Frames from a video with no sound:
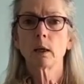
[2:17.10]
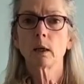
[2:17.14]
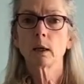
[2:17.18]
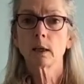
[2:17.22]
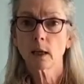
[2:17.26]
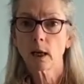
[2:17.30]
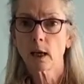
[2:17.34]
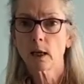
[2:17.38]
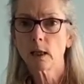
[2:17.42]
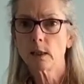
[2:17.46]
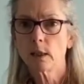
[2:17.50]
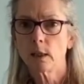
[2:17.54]

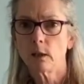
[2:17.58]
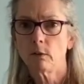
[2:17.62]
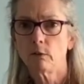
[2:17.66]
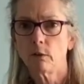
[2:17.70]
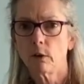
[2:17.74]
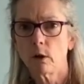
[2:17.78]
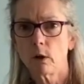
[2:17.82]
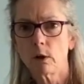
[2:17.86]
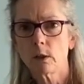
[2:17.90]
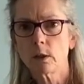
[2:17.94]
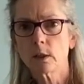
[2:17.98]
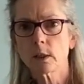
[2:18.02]
Candy
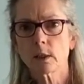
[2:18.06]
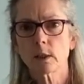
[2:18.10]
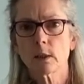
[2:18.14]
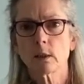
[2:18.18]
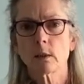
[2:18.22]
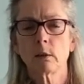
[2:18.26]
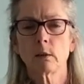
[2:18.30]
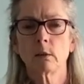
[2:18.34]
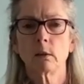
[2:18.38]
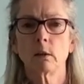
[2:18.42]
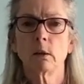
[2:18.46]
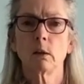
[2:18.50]
floss,
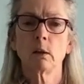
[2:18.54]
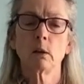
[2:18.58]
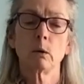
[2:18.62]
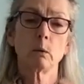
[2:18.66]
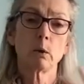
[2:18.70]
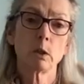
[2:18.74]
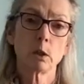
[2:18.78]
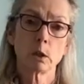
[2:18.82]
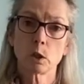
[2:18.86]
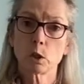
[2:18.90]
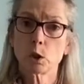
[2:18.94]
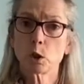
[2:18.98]

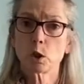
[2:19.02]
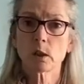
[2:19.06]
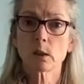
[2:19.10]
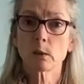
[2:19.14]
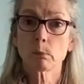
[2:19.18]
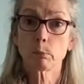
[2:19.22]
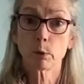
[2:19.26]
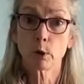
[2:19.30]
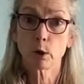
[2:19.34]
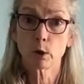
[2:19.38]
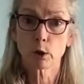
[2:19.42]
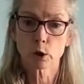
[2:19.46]
which is
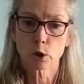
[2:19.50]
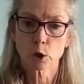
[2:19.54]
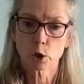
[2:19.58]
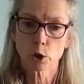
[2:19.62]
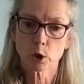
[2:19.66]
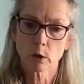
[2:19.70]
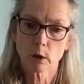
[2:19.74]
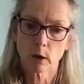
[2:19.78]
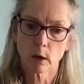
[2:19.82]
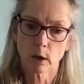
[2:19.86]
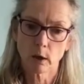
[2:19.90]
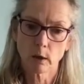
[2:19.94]
just pure
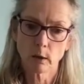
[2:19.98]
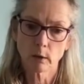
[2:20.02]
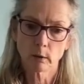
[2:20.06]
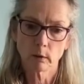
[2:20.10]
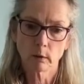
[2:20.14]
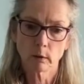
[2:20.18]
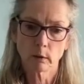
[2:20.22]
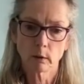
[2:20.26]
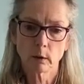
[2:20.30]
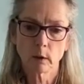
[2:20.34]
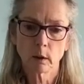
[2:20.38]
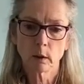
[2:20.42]
sugar,
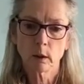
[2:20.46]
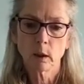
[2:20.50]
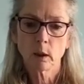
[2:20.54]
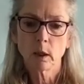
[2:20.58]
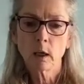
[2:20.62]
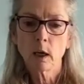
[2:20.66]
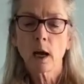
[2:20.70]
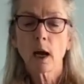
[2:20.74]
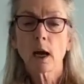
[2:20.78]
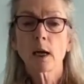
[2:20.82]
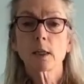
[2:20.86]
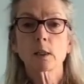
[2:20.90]

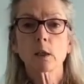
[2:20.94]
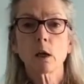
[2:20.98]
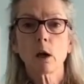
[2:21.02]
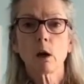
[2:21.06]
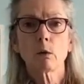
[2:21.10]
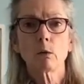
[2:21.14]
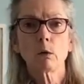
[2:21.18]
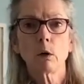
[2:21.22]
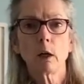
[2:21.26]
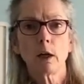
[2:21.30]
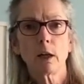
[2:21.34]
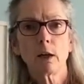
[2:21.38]
has
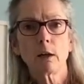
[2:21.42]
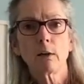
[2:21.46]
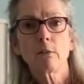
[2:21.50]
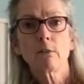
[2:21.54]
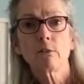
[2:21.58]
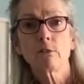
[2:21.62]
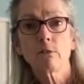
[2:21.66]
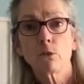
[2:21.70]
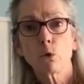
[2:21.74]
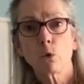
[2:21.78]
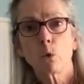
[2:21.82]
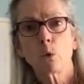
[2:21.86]
only
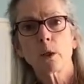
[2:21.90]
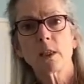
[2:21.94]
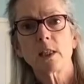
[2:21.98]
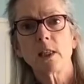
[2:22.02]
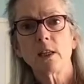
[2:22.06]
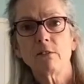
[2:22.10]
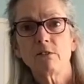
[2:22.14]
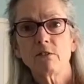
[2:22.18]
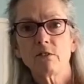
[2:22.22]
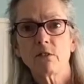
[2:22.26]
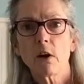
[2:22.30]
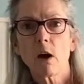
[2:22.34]

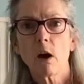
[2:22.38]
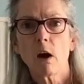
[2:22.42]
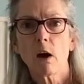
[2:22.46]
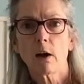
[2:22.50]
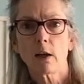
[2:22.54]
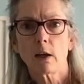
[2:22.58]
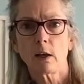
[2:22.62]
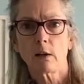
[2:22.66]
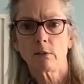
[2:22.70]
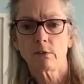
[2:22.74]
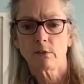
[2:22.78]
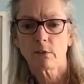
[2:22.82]

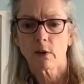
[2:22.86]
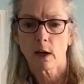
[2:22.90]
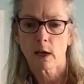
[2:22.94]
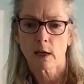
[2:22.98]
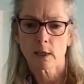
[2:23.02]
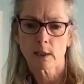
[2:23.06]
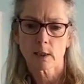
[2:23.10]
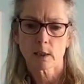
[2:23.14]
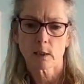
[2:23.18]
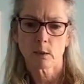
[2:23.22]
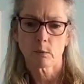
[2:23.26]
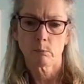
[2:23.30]
45
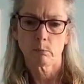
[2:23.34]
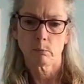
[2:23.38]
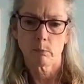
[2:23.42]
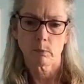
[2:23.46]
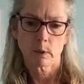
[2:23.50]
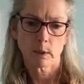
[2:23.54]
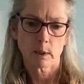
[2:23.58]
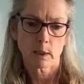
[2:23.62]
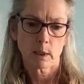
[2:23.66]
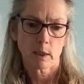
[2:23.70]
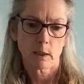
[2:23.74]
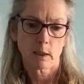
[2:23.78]

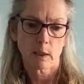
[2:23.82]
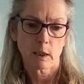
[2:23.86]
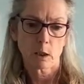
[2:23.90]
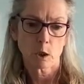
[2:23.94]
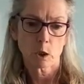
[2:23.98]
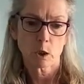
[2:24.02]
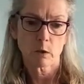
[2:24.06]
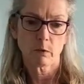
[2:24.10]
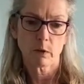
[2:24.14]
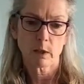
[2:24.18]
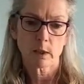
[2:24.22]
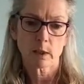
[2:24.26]
atoms in
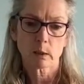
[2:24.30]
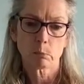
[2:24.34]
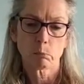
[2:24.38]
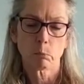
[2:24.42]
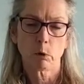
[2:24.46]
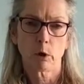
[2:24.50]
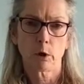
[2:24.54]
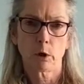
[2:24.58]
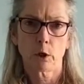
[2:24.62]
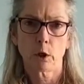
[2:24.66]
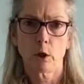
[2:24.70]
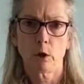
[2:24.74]
each of its
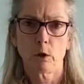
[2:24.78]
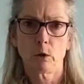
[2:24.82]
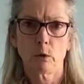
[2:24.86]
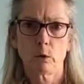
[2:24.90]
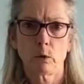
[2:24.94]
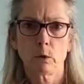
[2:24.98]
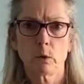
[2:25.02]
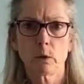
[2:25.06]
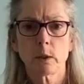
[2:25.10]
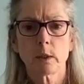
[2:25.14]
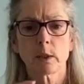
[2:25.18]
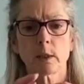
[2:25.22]

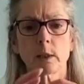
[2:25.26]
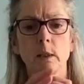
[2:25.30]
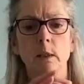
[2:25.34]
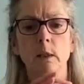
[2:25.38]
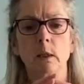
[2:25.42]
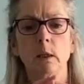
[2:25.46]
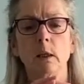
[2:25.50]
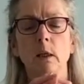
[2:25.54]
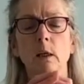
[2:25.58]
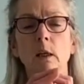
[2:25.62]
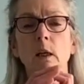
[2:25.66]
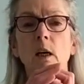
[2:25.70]
molecules,
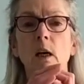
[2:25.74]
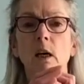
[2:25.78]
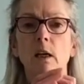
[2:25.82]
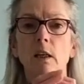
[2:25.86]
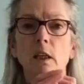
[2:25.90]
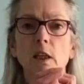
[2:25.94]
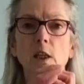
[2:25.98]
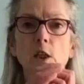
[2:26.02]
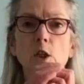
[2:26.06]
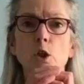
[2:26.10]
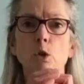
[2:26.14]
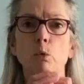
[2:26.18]
and
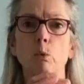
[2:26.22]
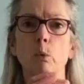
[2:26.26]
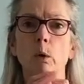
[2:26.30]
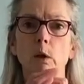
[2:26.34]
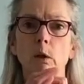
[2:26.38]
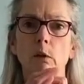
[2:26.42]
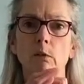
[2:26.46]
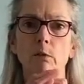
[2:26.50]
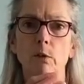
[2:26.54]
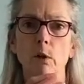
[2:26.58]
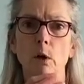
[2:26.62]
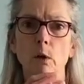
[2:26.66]
each one
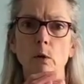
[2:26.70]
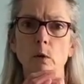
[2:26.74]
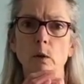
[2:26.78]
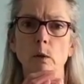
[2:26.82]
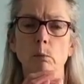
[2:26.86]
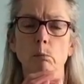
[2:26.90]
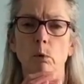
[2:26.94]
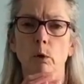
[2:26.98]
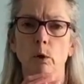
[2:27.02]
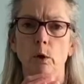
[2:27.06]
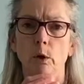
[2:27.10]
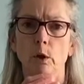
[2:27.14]
of those
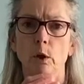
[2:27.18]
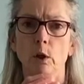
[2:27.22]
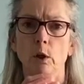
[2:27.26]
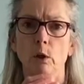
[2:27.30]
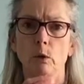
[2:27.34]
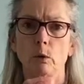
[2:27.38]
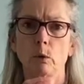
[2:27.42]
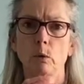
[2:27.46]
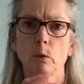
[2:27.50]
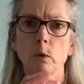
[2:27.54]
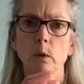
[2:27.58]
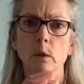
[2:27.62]

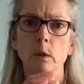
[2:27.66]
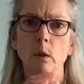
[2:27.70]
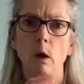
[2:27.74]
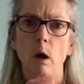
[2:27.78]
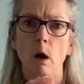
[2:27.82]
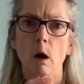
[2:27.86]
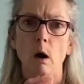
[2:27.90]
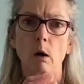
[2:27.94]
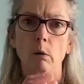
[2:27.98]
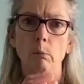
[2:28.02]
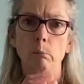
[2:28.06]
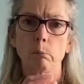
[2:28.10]
molecules
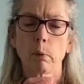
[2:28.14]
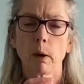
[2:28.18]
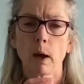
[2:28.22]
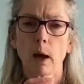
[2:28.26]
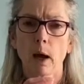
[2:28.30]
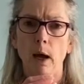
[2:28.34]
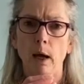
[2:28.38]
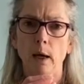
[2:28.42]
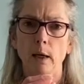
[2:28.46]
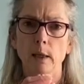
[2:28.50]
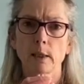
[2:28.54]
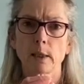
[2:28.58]
aren't
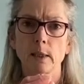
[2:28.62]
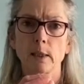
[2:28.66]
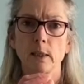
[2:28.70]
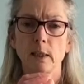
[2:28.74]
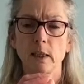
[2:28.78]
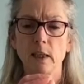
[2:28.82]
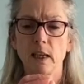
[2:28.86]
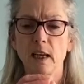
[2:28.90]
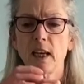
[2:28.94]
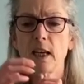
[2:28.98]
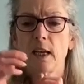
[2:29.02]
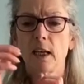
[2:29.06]
packed
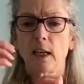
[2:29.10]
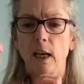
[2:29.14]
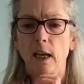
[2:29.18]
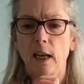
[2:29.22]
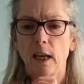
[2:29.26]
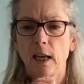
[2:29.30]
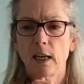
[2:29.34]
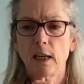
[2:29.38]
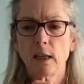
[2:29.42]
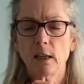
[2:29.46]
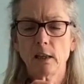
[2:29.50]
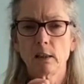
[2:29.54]

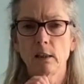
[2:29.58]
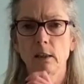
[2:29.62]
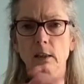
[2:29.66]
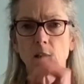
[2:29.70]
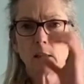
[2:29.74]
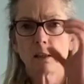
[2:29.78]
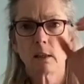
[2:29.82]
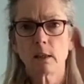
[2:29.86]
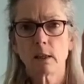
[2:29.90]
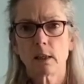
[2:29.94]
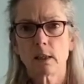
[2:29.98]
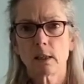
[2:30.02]
nearly
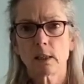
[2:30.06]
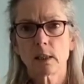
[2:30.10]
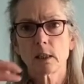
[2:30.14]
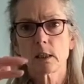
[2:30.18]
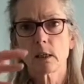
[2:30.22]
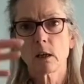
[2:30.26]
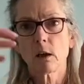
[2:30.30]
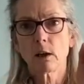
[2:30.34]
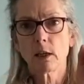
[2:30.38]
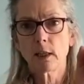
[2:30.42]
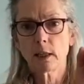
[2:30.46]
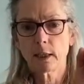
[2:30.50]
as
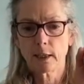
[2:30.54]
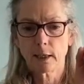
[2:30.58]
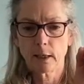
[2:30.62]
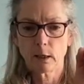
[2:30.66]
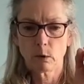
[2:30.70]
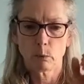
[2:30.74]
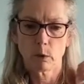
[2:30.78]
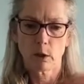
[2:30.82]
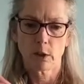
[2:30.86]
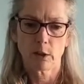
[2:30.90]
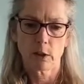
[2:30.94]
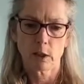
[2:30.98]
tightly
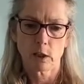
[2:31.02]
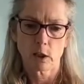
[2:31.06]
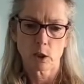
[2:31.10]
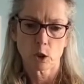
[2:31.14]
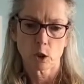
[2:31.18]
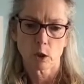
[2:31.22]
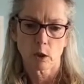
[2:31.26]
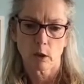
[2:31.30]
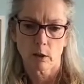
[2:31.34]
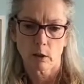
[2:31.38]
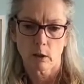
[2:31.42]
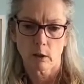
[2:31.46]
with
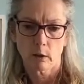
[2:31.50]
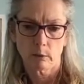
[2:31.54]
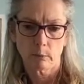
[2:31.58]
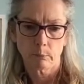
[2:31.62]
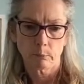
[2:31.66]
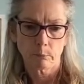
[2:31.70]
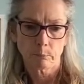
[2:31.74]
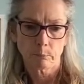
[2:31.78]
each other,